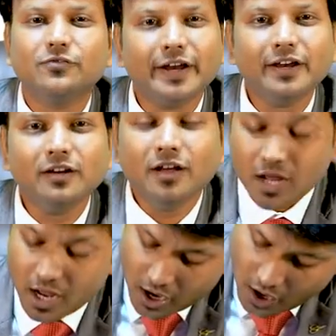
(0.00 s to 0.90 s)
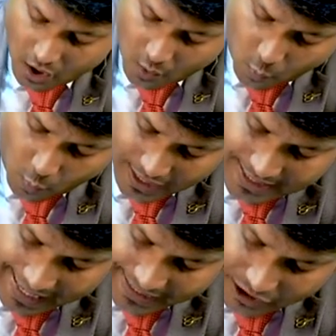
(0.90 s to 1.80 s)
Fine. What
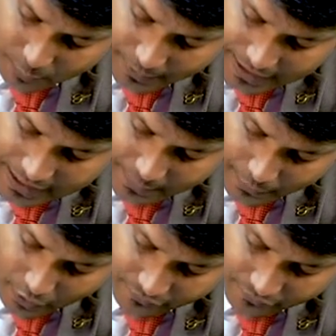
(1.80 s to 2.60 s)
is active principle